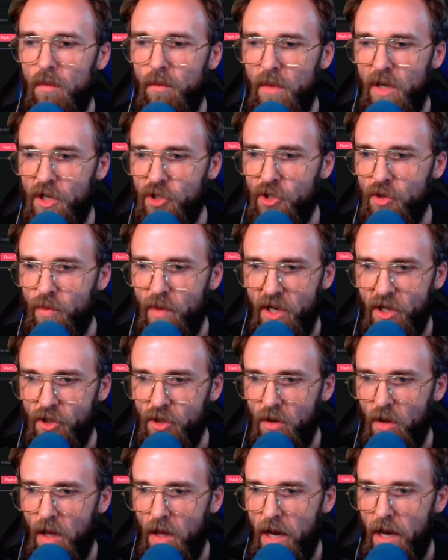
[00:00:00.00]
Major,
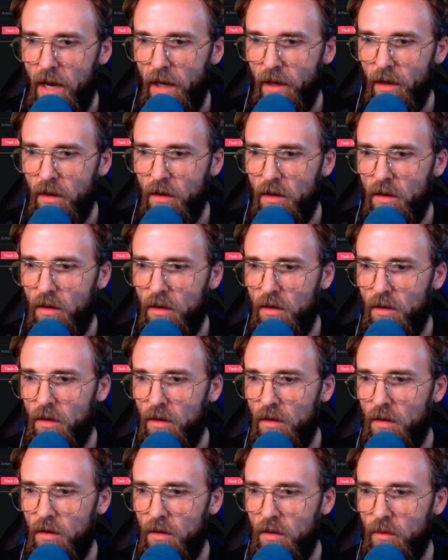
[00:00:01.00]
major lag.
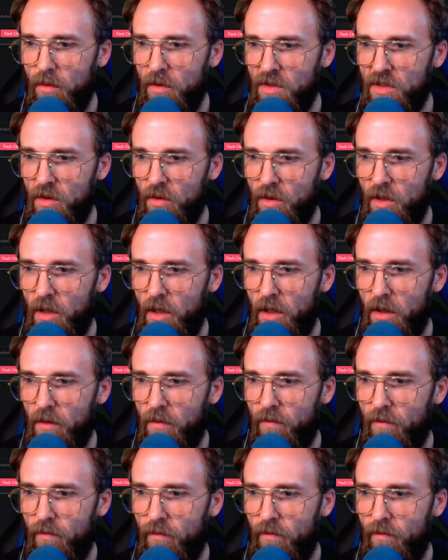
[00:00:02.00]
That's okay.
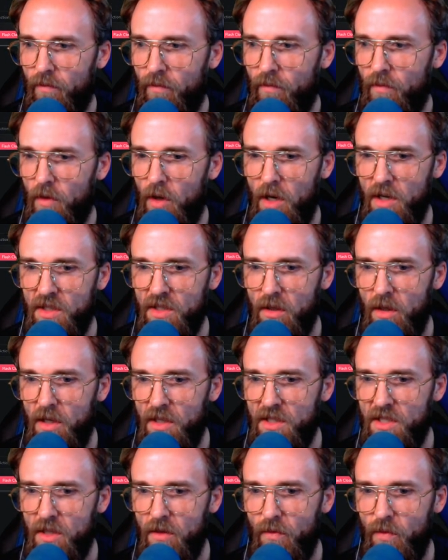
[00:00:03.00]
All right, so
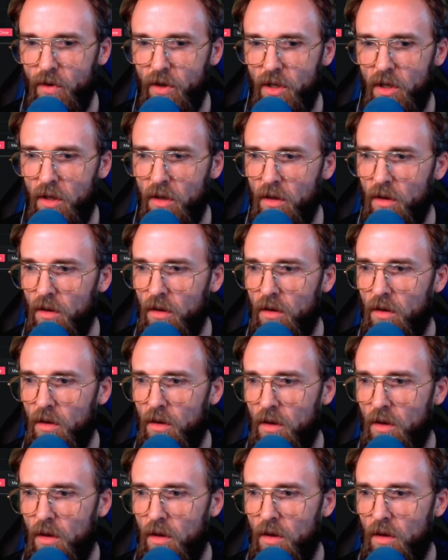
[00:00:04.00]
let's see if we can,
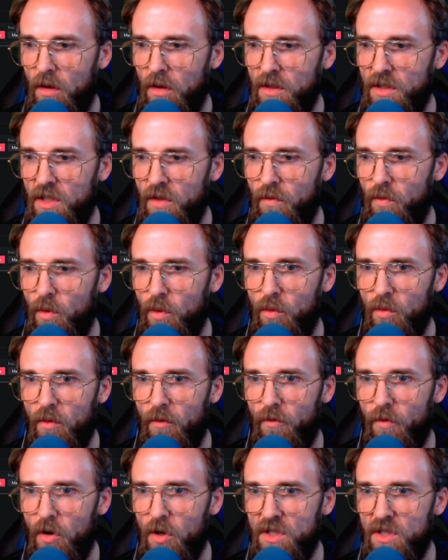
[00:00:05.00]
let's see if we can
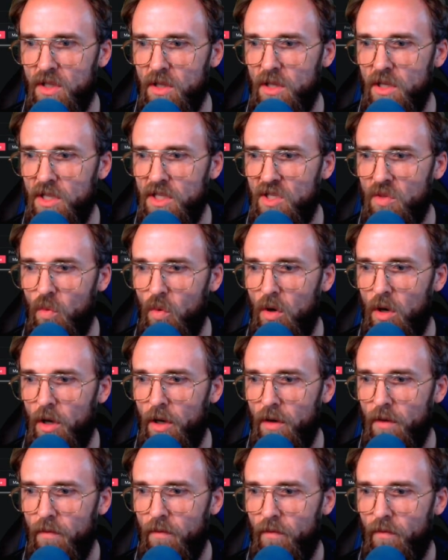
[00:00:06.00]
reverse this
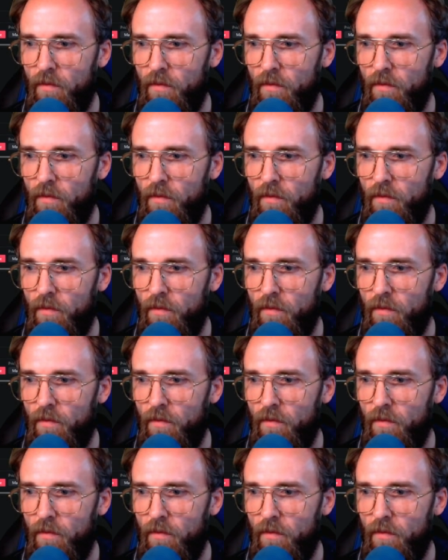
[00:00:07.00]
one.